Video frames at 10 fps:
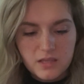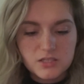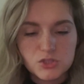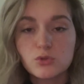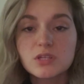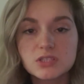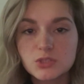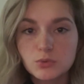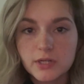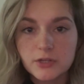So this
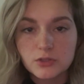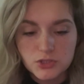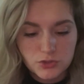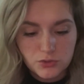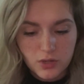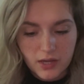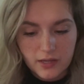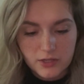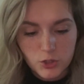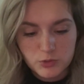is where you'll do
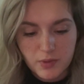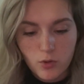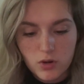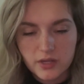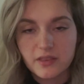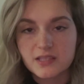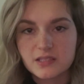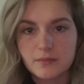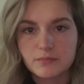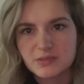your spell work that's
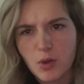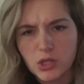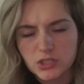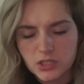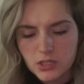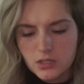smaller.